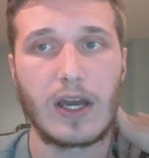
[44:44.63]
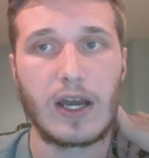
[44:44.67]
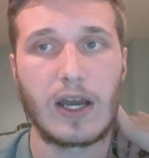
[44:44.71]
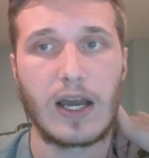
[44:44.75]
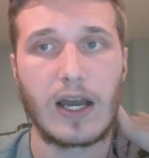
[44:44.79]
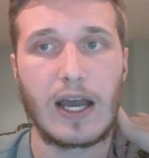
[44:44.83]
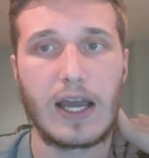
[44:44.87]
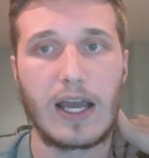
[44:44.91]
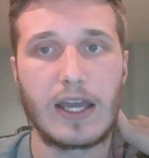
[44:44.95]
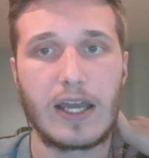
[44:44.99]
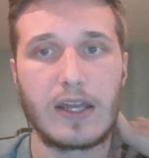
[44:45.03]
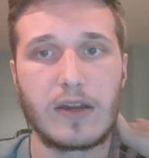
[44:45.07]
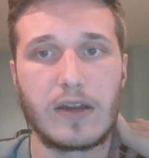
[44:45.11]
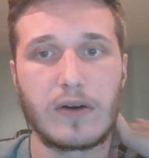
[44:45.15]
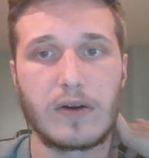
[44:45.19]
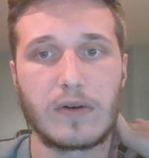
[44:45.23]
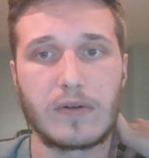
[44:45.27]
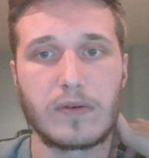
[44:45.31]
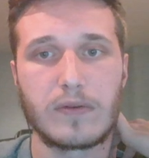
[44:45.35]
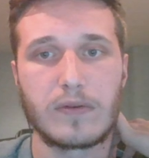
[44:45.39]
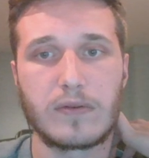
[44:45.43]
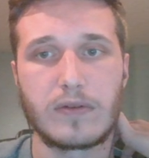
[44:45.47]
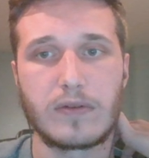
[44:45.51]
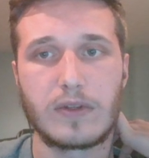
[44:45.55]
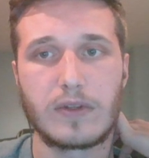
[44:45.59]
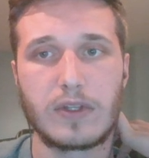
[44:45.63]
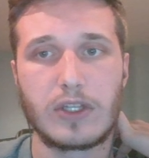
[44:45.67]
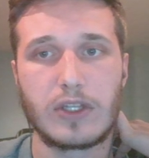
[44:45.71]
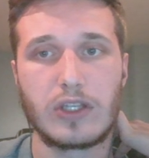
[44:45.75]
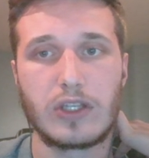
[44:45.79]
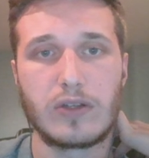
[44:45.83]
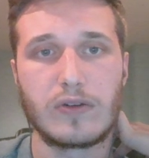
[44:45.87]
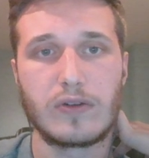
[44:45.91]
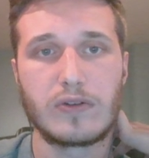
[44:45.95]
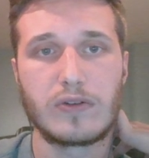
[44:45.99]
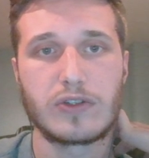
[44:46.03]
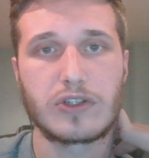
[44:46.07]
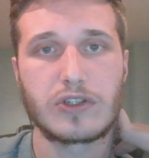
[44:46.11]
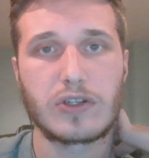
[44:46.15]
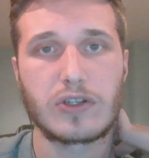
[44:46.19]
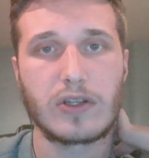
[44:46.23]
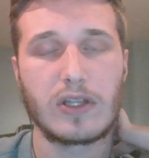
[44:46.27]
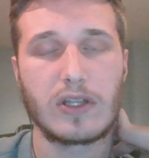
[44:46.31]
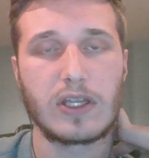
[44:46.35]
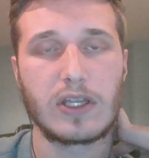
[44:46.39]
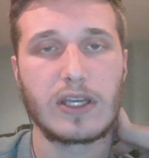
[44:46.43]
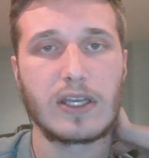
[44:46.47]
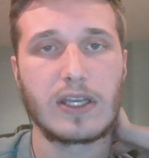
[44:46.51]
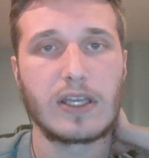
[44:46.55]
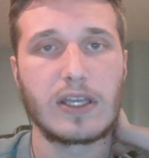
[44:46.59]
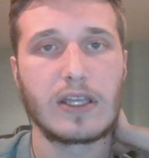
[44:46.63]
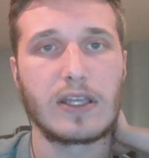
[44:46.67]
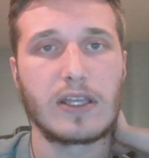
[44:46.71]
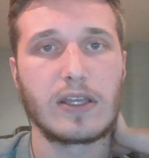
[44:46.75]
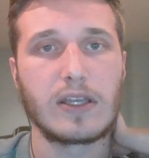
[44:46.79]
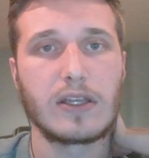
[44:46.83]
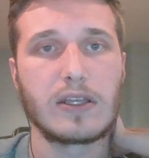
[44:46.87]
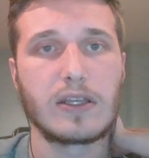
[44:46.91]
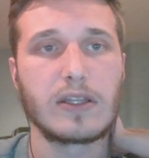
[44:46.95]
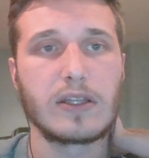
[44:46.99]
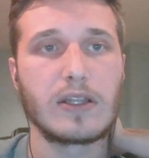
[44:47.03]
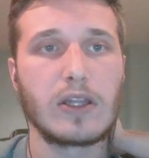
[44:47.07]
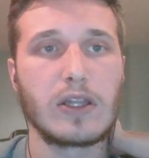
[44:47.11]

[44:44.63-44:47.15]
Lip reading: I don't usually